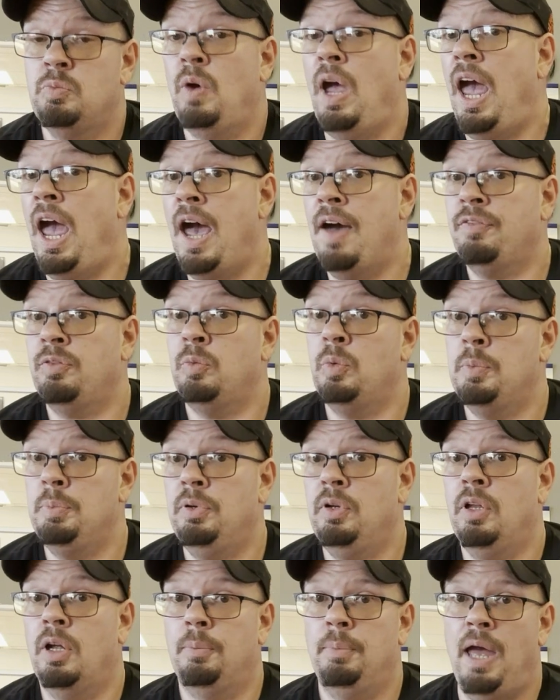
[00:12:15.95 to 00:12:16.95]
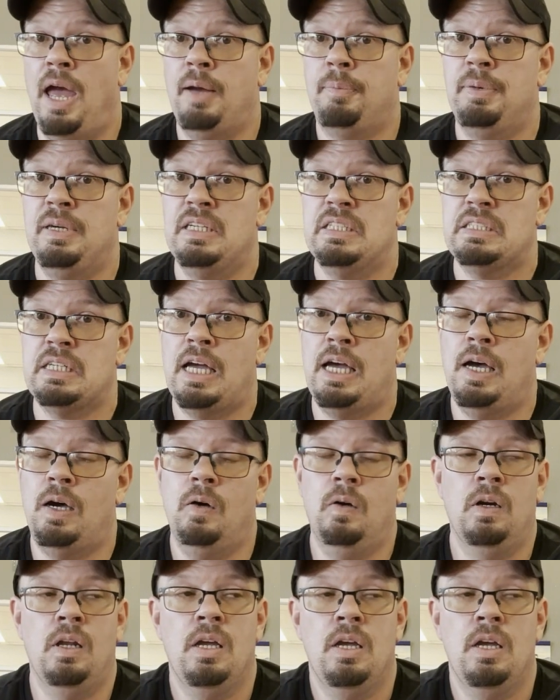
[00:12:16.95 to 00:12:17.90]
after we pull our back piece out.